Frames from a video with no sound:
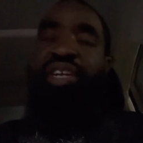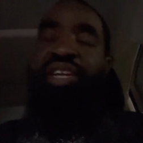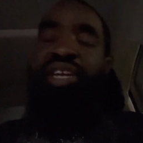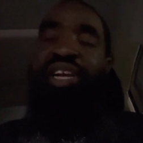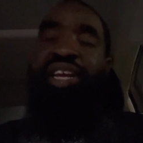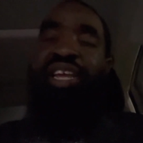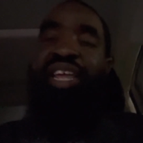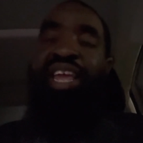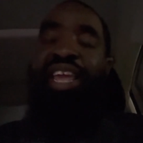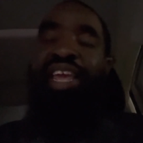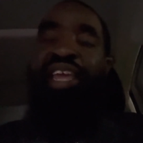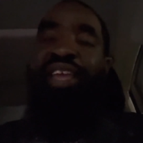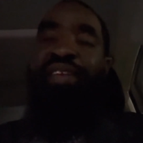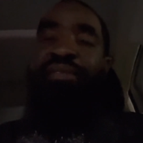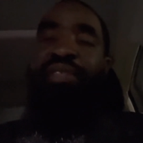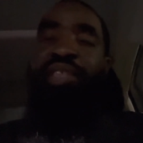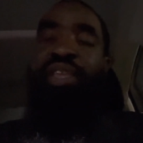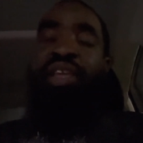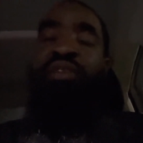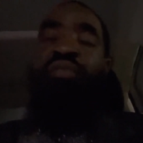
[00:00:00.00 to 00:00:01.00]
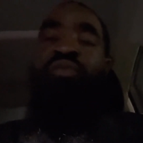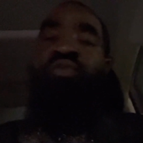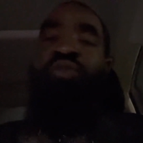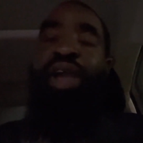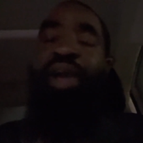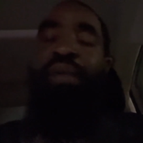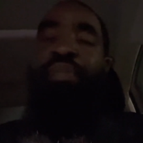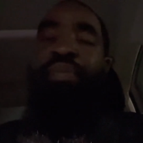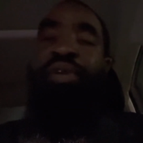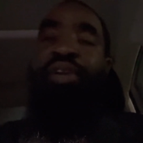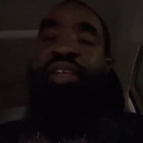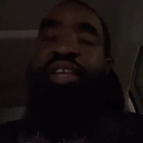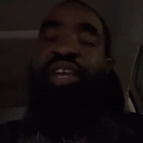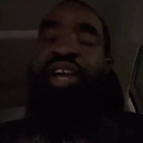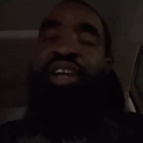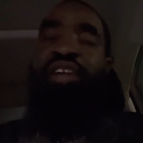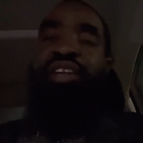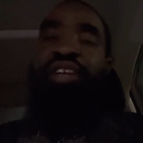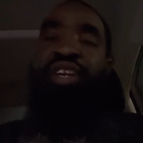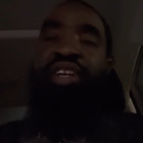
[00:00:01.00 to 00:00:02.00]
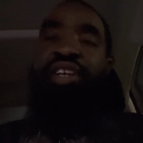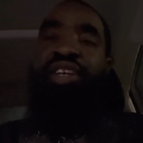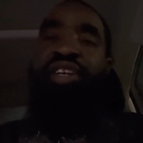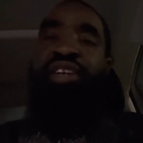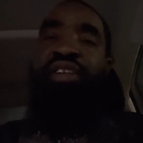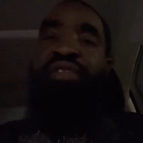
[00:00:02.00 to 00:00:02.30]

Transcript: Again, rapper Young Thug